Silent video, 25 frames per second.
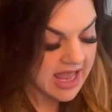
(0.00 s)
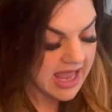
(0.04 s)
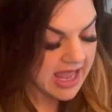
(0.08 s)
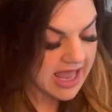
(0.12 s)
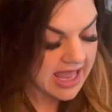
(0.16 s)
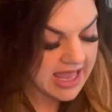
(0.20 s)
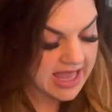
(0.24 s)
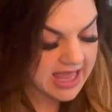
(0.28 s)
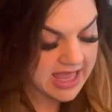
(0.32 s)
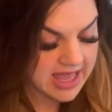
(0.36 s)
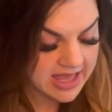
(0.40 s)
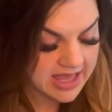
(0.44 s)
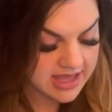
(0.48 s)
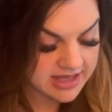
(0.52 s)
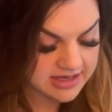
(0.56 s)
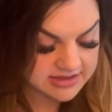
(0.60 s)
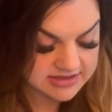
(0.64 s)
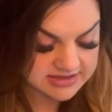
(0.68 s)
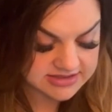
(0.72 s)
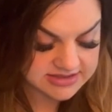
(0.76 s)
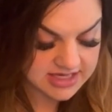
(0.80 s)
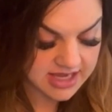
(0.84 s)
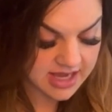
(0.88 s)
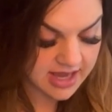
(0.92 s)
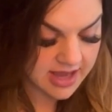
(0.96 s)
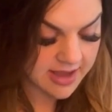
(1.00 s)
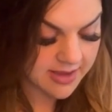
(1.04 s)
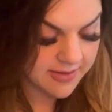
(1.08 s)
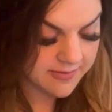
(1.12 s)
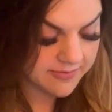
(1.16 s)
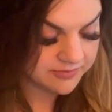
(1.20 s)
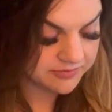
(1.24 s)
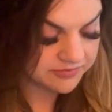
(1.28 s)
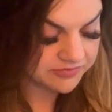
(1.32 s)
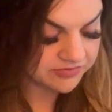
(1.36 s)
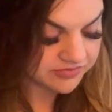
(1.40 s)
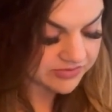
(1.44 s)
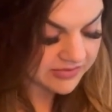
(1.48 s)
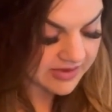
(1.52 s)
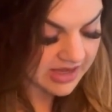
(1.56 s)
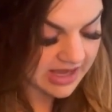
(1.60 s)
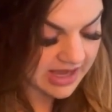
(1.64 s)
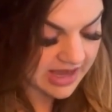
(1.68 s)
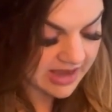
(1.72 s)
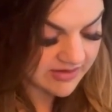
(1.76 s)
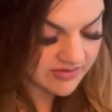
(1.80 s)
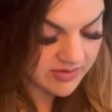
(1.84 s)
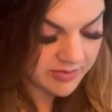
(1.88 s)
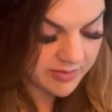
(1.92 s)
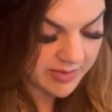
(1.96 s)
And I
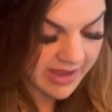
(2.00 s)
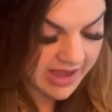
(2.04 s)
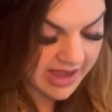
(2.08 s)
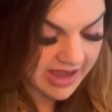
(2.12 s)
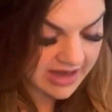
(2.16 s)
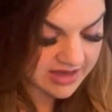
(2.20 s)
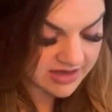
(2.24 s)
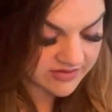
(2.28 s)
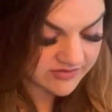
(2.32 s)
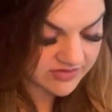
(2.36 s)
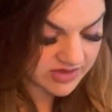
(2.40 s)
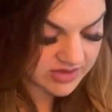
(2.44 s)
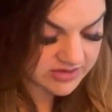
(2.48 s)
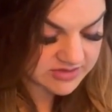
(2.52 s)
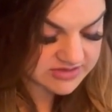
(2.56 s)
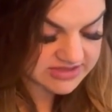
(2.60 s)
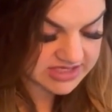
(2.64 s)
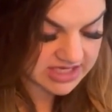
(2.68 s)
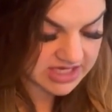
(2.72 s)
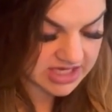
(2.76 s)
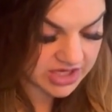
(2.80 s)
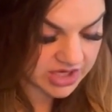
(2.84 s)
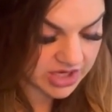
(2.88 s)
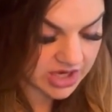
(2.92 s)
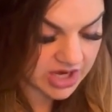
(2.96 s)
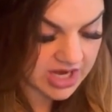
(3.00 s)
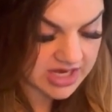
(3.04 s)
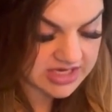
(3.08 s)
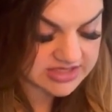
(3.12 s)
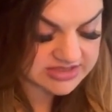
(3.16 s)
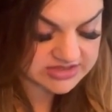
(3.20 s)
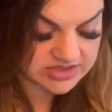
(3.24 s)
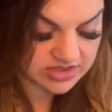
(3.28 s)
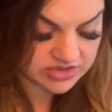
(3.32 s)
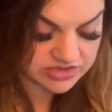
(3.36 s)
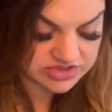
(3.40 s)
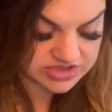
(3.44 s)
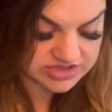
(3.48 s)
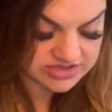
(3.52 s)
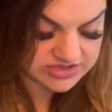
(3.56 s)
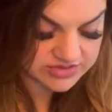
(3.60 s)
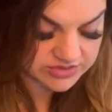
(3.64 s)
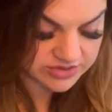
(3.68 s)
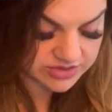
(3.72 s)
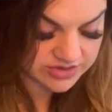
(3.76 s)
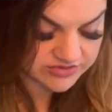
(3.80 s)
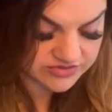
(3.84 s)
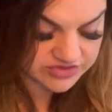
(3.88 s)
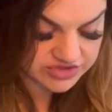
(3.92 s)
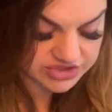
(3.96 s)
have a pack of those here. And so I'll just
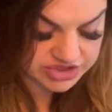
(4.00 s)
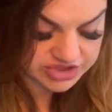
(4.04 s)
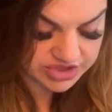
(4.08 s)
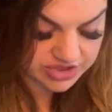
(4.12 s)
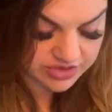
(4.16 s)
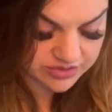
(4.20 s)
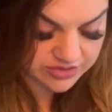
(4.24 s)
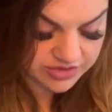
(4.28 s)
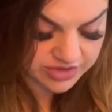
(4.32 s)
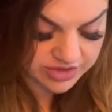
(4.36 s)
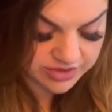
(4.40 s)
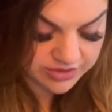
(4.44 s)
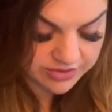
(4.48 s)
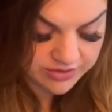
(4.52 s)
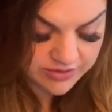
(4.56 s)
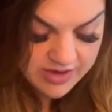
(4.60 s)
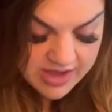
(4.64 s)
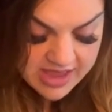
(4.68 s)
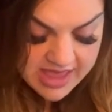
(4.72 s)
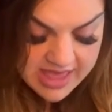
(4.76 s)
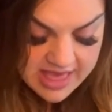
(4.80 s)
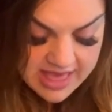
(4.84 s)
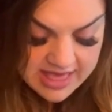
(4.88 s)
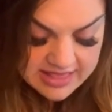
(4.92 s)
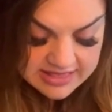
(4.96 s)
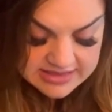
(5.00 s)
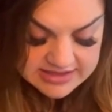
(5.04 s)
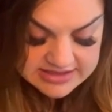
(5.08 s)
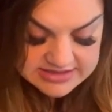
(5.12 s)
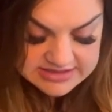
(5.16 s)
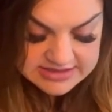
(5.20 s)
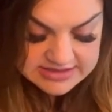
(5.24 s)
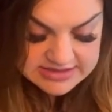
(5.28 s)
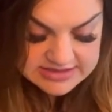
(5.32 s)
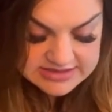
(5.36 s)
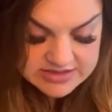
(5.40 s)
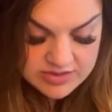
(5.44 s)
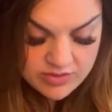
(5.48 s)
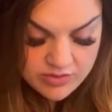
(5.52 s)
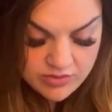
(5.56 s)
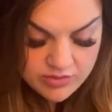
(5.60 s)
sort of show you. This is